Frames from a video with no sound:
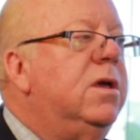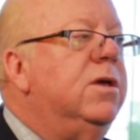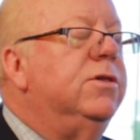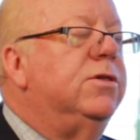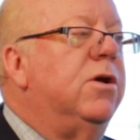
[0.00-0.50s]

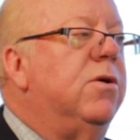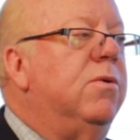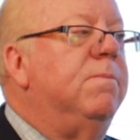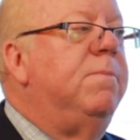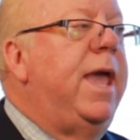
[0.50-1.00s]

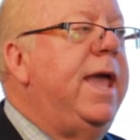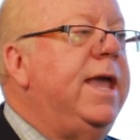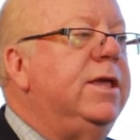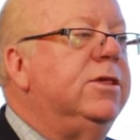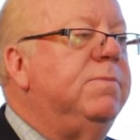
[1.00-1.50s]
So
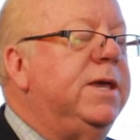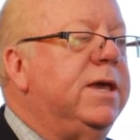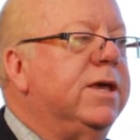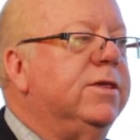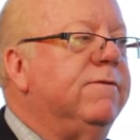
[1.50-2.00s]
P.A.C.E,
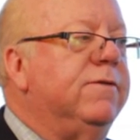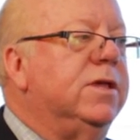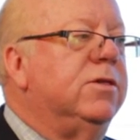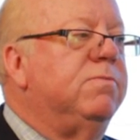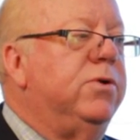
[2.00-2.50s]
because of
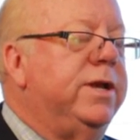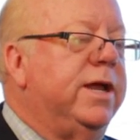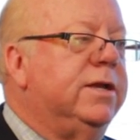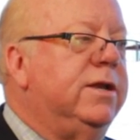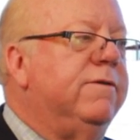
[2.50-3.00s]
its
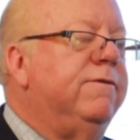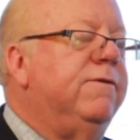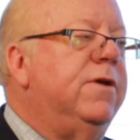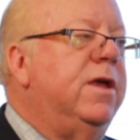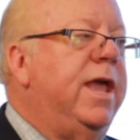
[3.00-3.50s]

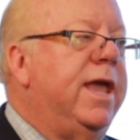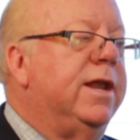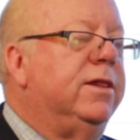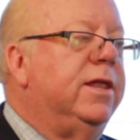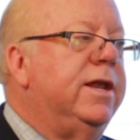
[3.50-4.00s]
predictive
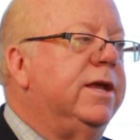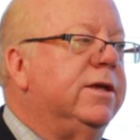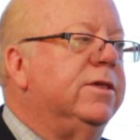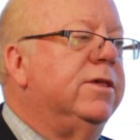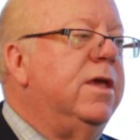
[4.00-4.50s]

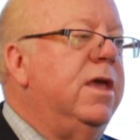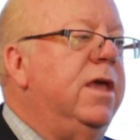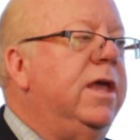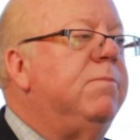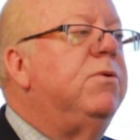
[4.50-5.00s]
analytics,
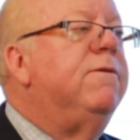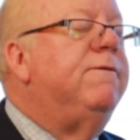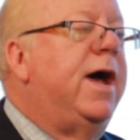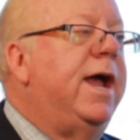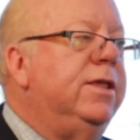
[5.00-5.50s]
it
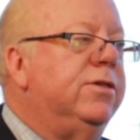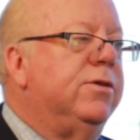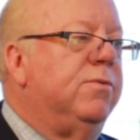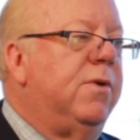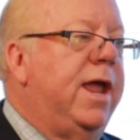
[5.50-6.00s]
provides
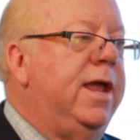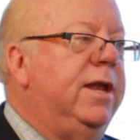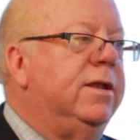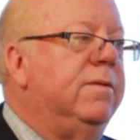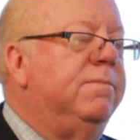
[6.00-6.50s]
a
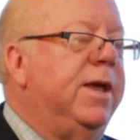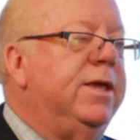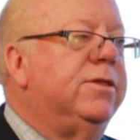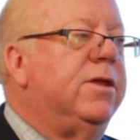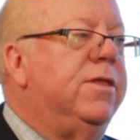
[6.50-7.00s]
rate
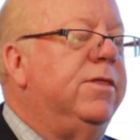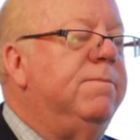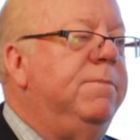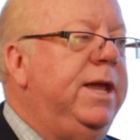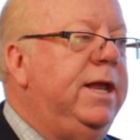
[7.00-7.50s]
based on the
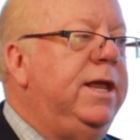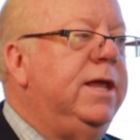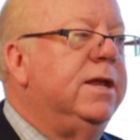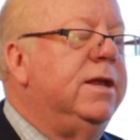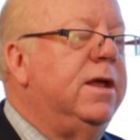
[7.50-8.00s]

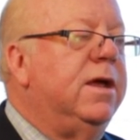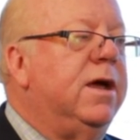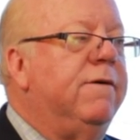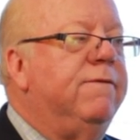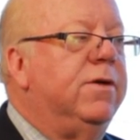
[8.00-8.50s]
median
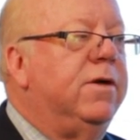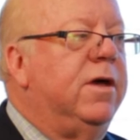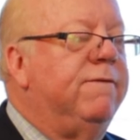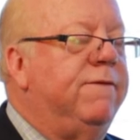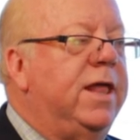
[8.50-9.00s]
of the
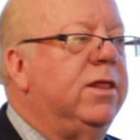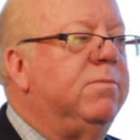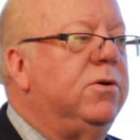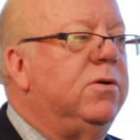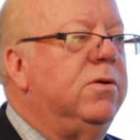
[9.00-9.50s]

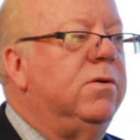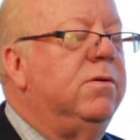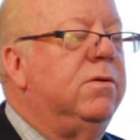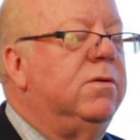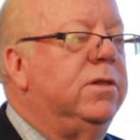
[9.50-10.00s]
available
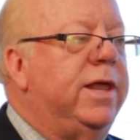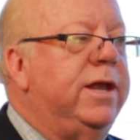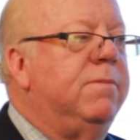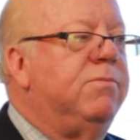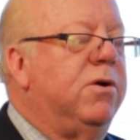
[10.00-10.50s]

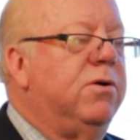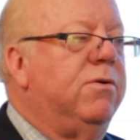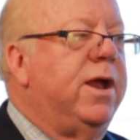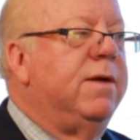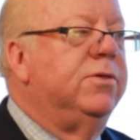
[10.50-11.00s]
lending
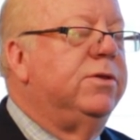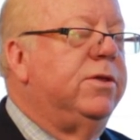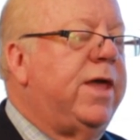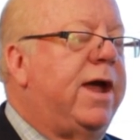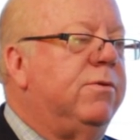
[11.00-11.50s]
programs to
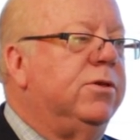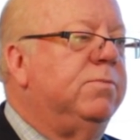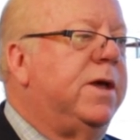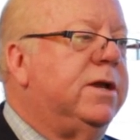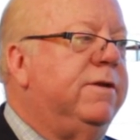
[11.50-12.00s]
that
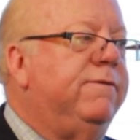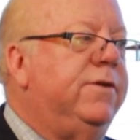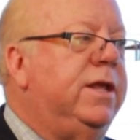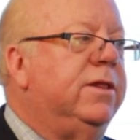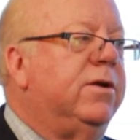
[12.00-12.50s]
respective
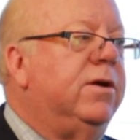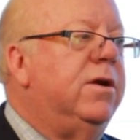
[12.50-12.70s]
dealer.